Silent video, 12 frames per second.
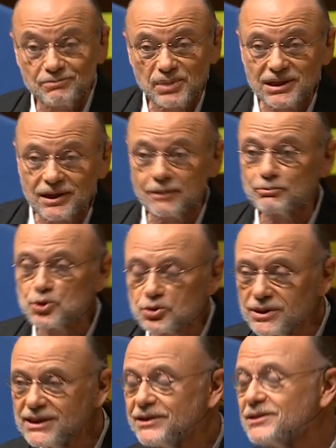have become
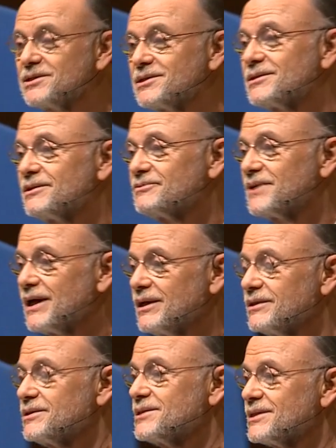trillions of
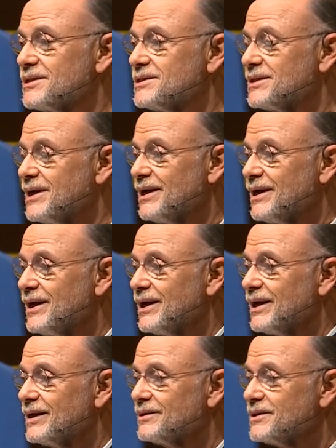galaxies,
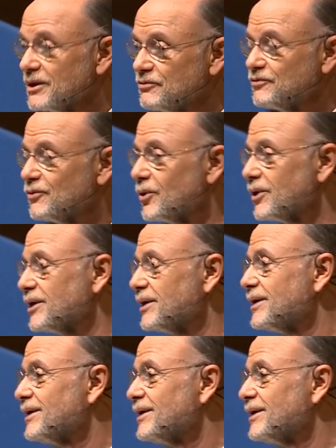and therefore